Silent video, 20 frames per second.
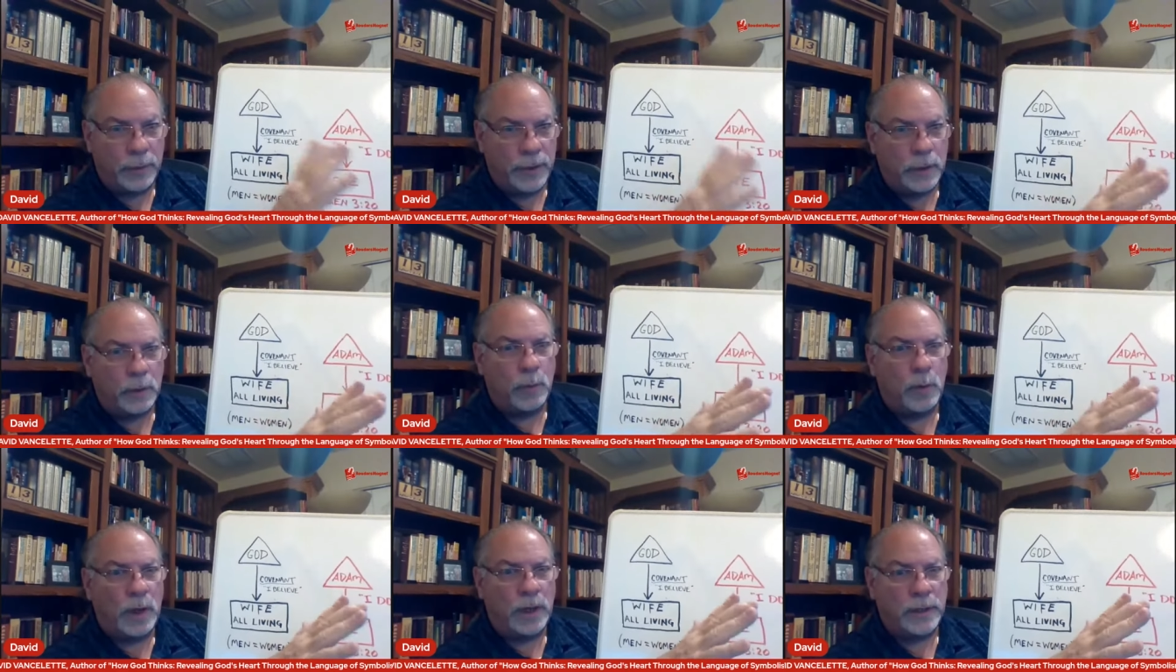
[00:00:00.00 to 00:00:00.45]
We
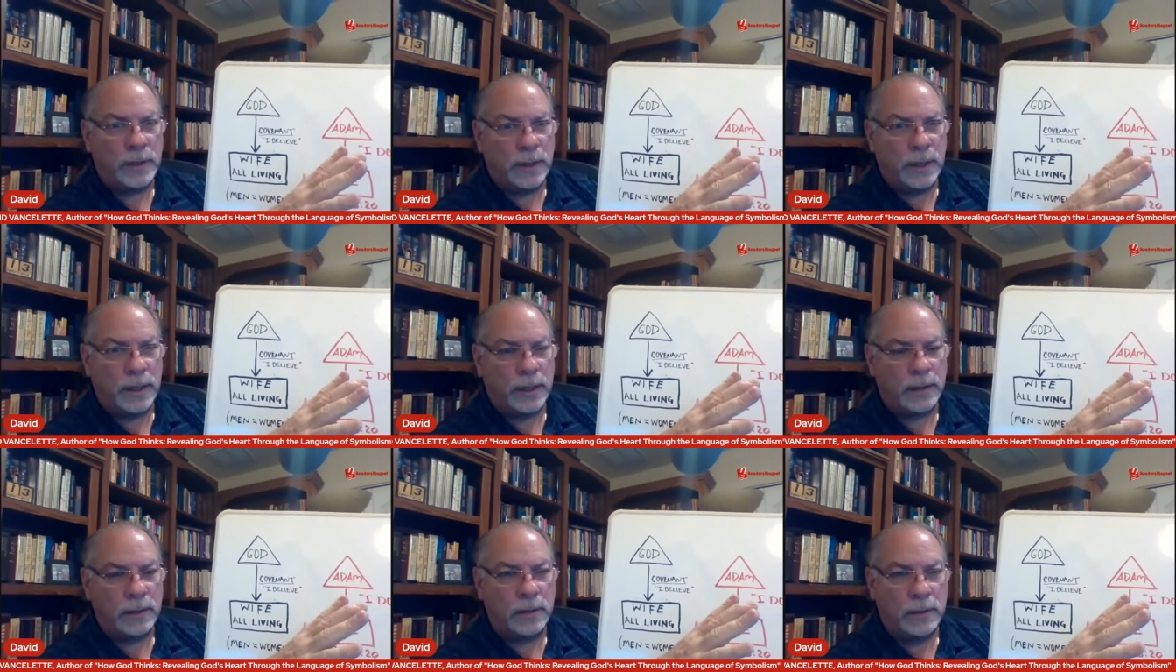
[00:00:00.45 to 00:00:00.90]
don't want
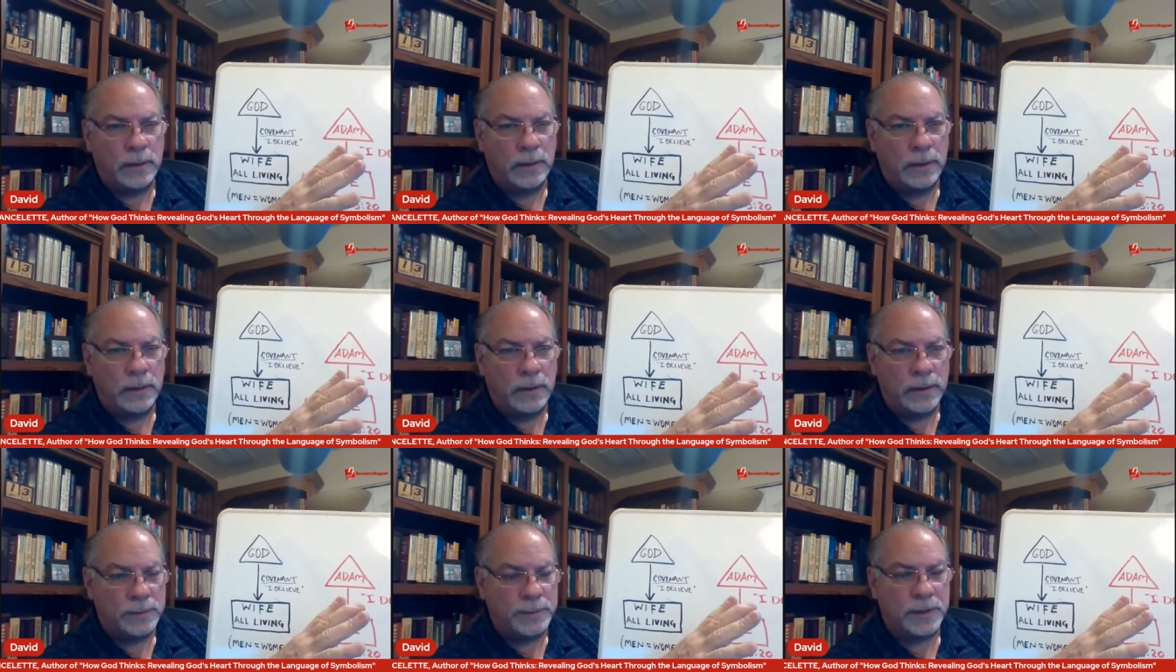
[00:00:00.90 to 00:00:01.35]
God,
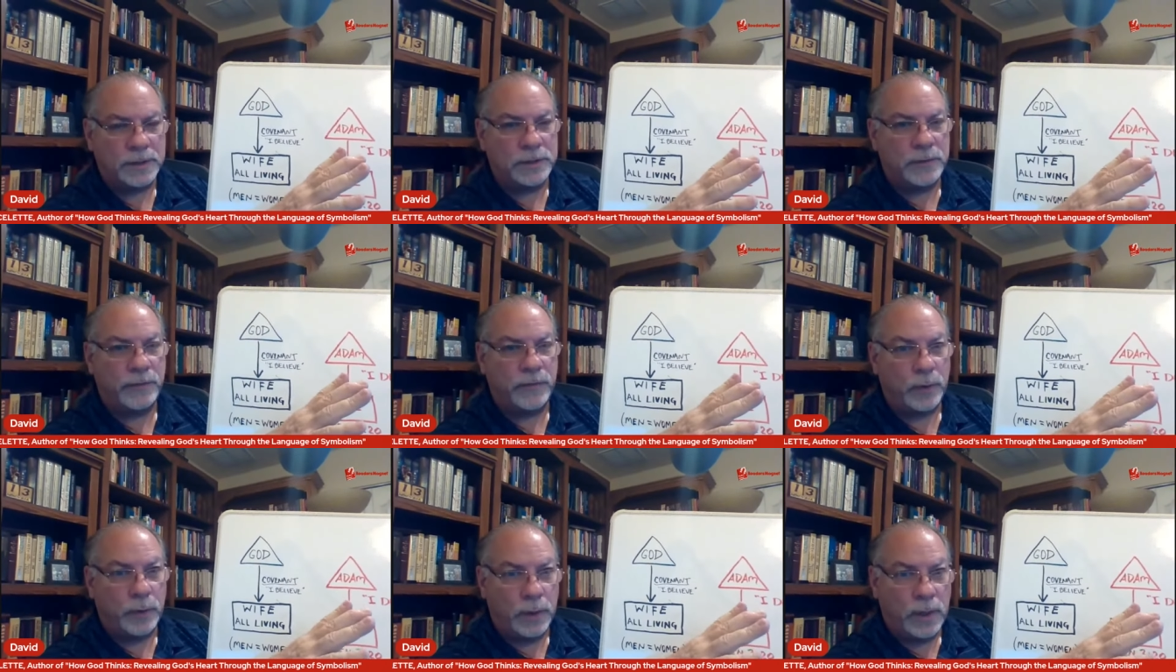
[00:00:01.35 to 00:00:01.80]

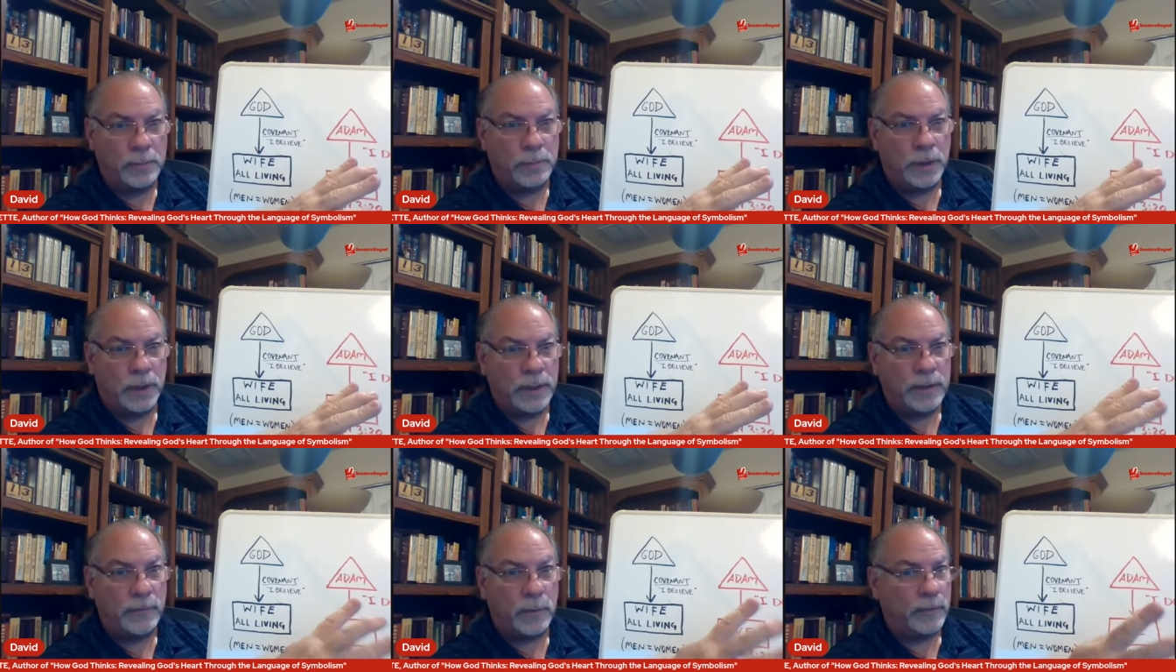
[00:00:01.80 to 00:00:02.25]
especially if you're an
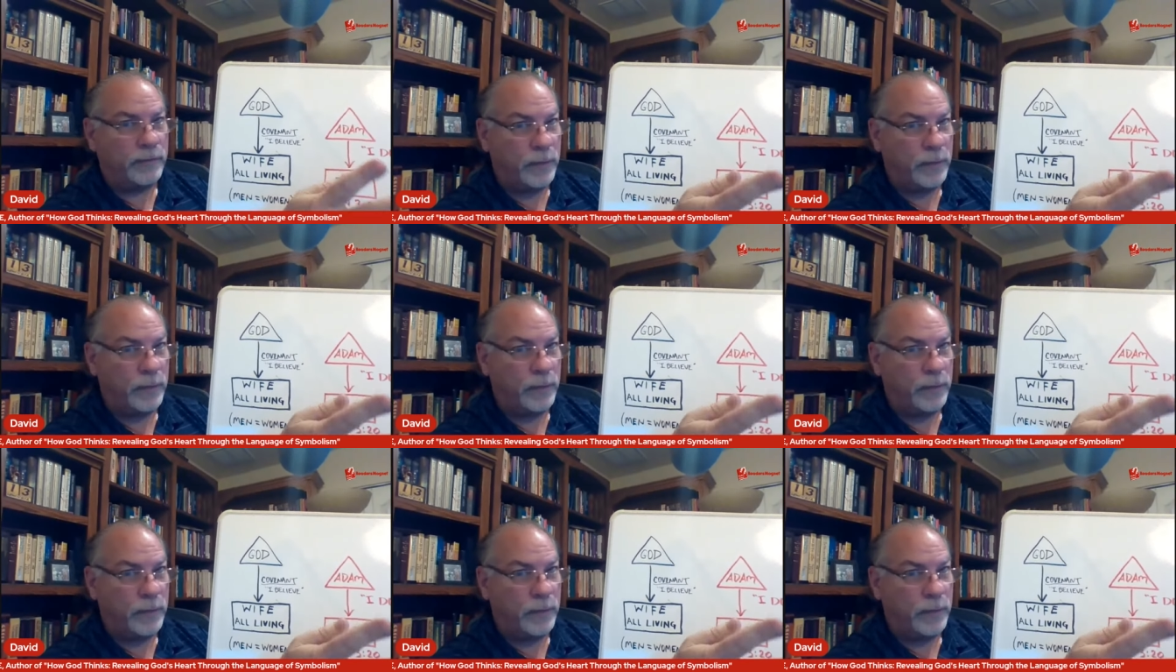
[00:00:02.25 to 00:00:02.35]
unbeliever.